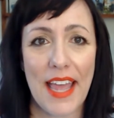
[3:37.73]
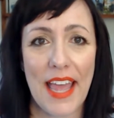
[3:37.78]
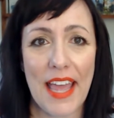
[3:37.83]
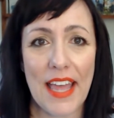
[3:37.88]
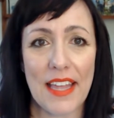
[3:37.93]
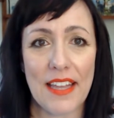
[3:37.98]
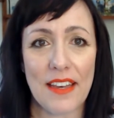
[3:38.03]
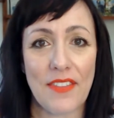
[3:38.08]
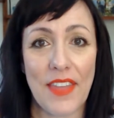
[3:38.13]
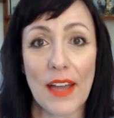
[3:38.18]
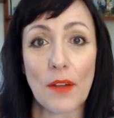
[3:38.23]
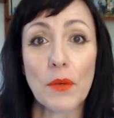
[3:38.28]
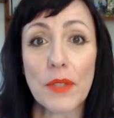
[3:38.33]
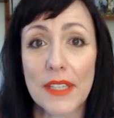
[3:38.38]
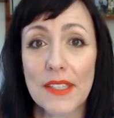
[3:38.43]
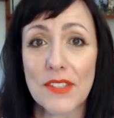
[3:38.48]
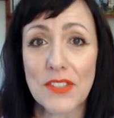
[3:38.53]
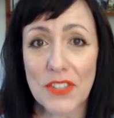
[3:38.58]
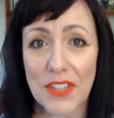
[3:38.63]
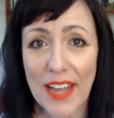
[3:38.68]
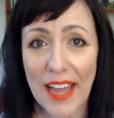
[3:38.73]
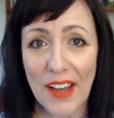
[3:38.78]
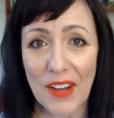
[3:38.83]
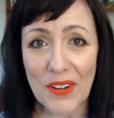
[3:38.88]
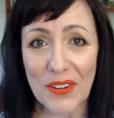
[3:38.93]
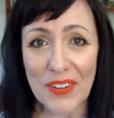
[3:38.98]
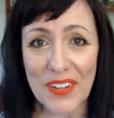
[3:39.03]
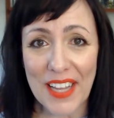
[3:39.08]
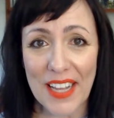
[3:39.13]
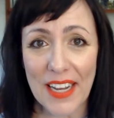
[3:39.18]
And that really stood
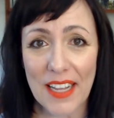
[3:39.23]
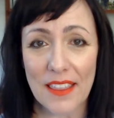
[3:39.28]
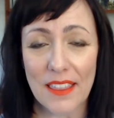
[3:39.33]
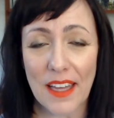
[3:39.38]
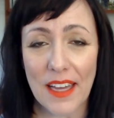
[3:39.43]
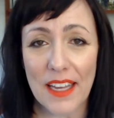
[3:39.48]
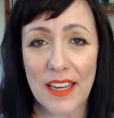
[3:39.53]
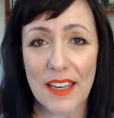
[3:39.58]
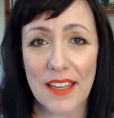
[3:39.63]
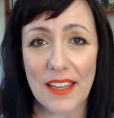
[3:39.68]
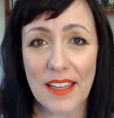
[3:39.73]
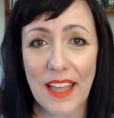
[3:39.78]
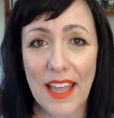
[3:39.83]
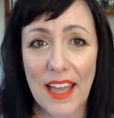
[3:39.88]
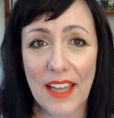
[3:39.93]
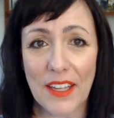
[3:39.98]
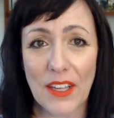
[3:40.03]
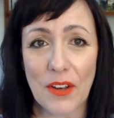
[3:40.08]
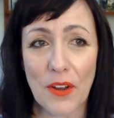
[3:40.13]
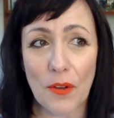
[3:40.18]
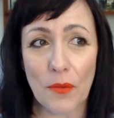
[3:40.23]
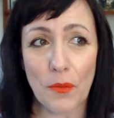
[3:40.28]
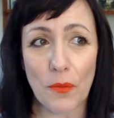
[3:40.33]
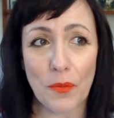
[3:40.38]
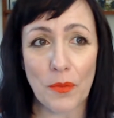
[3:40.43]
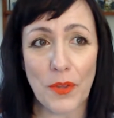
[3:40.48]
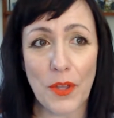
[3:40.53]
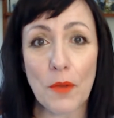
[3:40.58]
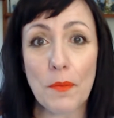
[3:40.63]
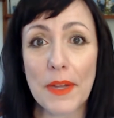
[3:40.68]
out. And I thought,
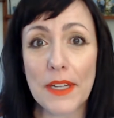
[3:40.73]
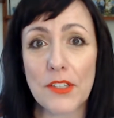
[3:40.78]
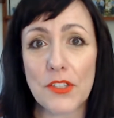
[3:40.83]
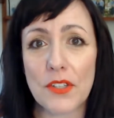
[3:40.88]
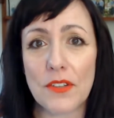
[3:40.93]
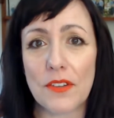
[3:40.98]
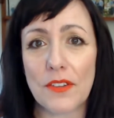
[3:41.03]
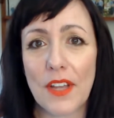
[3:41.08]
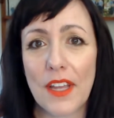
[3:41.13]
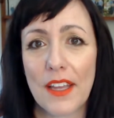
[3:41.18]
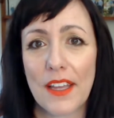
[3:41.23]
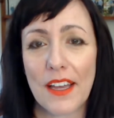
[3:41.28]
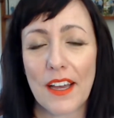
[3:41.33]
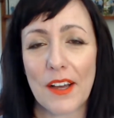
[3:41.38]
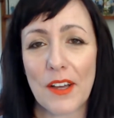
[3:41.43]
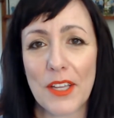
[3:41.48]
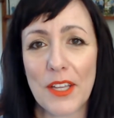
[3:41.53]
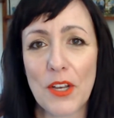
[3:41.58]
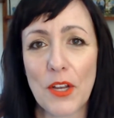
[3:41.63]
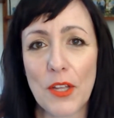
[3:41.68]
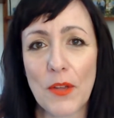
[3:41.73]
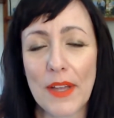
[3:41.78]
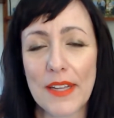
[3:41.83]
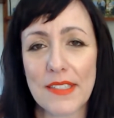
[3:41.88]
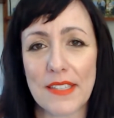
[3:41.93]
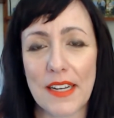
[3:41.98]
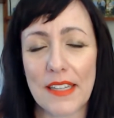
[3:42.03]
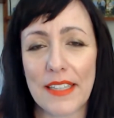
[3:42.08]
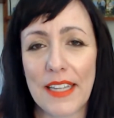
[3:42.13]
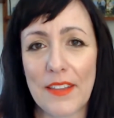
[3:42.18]
you mentioned, you
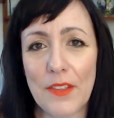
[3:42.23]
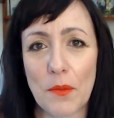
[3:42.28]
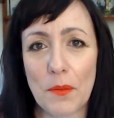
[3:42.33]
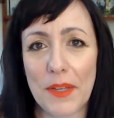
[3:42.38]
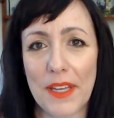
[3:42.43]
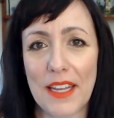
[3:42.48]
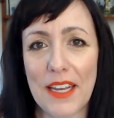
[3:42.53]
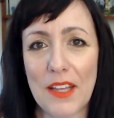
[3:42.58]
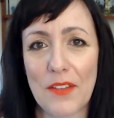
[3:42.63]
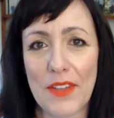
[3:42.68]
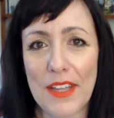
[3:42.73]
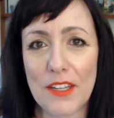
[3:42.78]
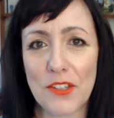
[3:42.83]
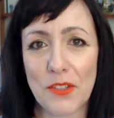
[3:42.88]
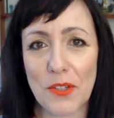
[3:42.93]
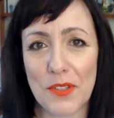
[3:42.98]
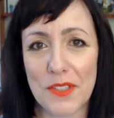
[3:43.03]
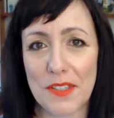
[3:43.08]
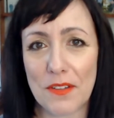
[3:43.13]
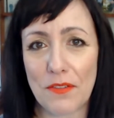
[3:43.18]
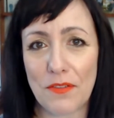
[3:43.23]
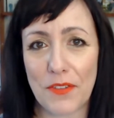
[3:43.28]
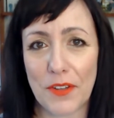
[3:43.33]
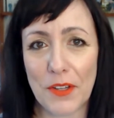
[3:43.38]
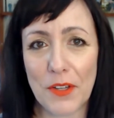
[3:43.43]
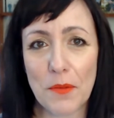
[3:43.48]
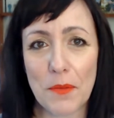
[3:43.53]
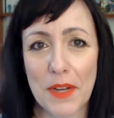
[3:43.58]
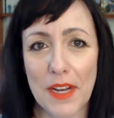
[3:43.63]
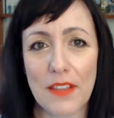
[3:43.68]
accidentally in the beginning of the intro said
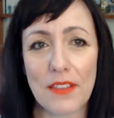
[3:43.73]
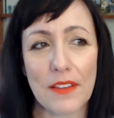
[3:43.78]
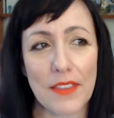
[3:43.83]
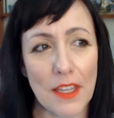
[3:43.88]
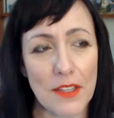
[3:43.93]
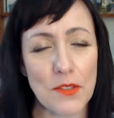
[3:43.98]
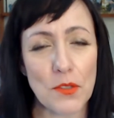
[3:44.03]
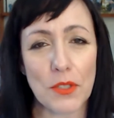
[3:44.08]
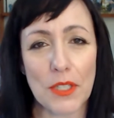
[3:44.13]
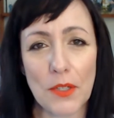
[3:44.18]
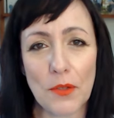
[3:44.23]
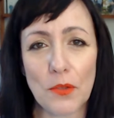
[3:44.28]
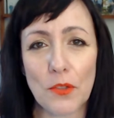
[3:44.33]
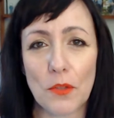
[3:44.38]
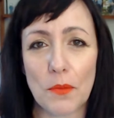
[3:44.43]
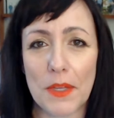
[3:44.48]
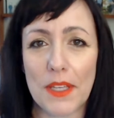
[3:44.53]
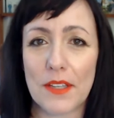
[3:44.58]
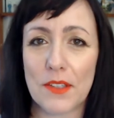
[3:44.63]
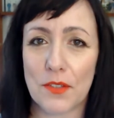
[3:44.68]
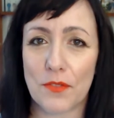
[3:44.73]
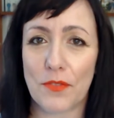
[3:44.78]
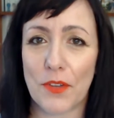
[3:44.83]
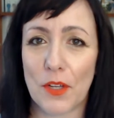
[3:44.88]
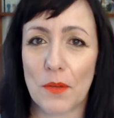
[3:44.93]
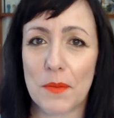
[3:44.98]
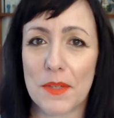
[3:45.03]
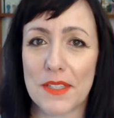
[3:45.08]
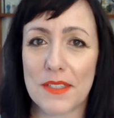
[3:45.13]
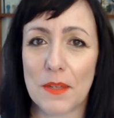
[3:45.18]
film. And I thought that's really cool, because
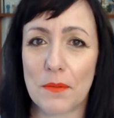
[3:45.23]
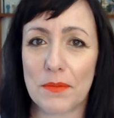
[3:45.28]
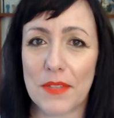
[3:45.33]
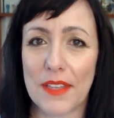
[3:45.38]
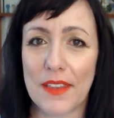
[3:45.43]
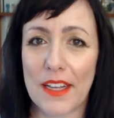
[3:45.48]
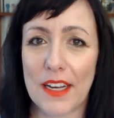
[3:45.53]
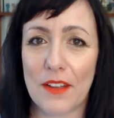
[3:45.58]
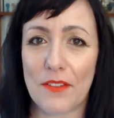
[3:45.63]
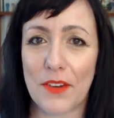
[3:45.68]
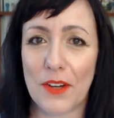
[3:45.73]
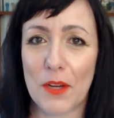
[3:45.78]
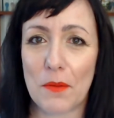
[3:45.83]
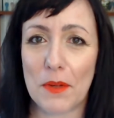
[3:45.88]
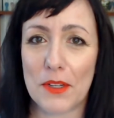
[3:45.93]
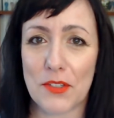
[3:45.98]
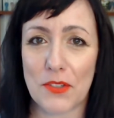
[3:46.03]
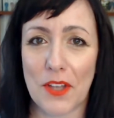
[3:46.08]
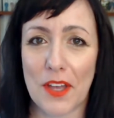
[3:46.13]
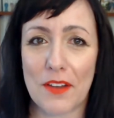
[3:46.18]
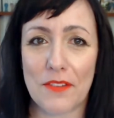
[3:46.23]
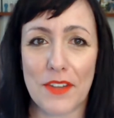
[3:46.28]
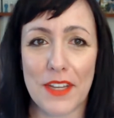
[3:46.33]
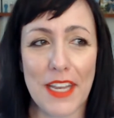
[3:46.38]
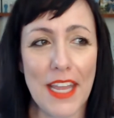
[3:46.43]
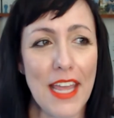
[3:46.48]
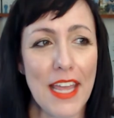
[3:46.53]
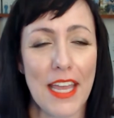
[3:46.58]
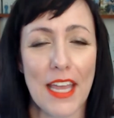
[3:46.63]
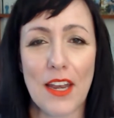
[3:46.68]
film is something that I very much love.
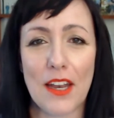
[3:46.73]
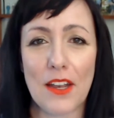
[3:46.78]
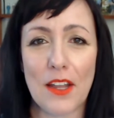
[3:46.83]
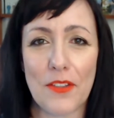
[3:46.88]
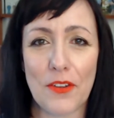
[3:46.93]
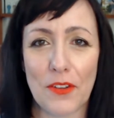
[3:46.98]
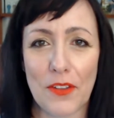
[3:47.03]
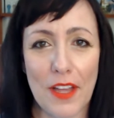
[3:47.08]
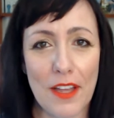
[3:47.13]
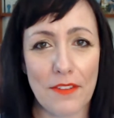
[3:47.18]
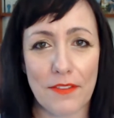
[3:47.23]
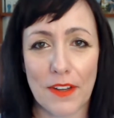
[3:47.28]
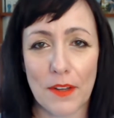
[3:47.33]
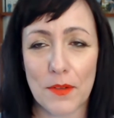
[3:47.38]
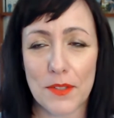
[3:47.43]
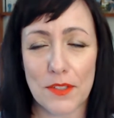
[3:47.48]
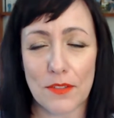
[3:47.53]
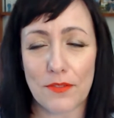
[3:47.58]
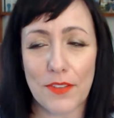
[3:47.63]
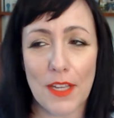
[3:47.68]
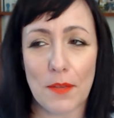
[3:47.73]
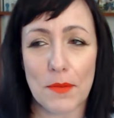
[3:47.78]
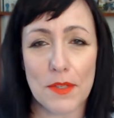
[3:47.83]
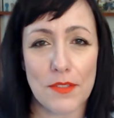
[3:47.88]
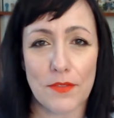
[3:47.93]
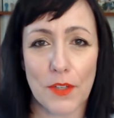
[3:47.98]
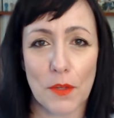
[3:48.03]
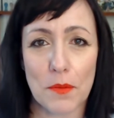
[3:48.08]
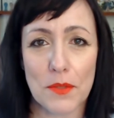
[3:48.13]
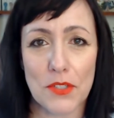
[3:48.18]
And in another life, I was a
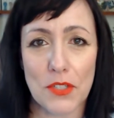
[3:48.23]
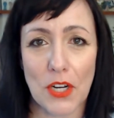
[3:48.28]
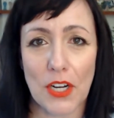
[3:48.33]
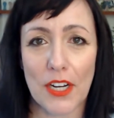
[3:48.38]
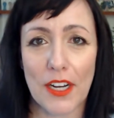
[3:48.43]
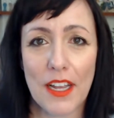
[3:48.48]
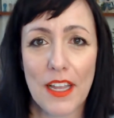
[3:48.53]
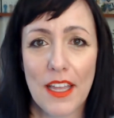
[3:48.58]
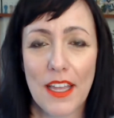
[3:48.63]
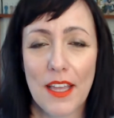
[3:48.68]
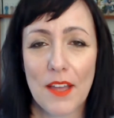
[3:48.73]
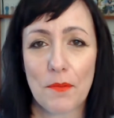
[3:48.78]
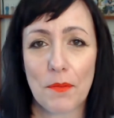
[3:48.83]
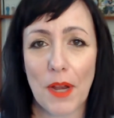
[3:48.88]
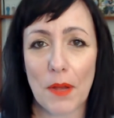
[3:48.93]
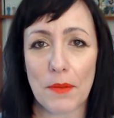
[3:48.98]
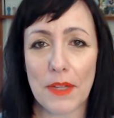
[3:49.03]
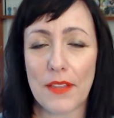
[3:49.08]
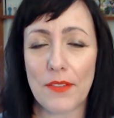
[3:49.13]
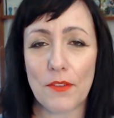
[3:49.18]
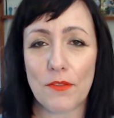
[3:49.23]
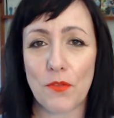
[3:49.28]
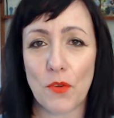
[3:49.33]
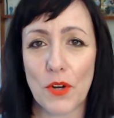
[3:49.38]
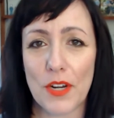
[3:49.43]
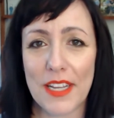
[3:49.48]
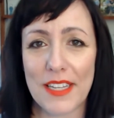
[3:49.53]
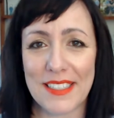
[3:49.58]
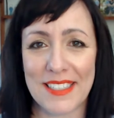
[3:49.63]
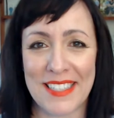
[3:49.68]
famous film star, probably in the
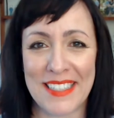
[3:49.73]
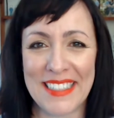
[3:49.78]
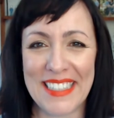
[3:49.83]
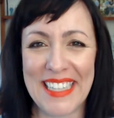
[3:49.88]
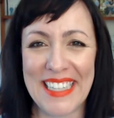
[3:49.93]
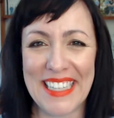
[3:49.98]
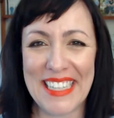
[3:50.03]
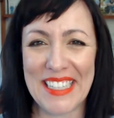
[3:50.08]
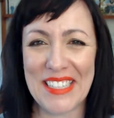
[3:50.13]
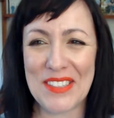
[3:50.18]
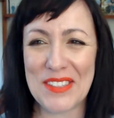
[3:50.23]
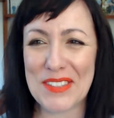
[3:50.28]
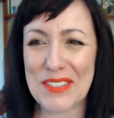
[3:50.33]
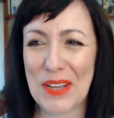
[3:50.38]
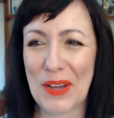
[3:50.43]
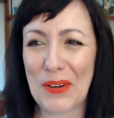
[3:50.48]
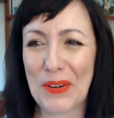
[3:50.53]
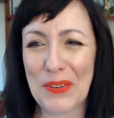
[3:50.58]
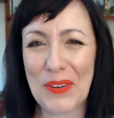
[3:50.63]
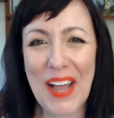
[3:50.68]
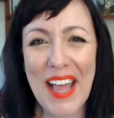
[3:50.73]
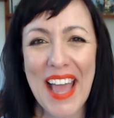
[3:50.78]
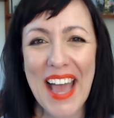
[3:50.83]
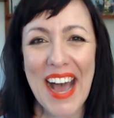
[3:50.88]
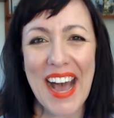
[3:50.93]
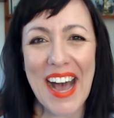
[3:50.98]
40s. And so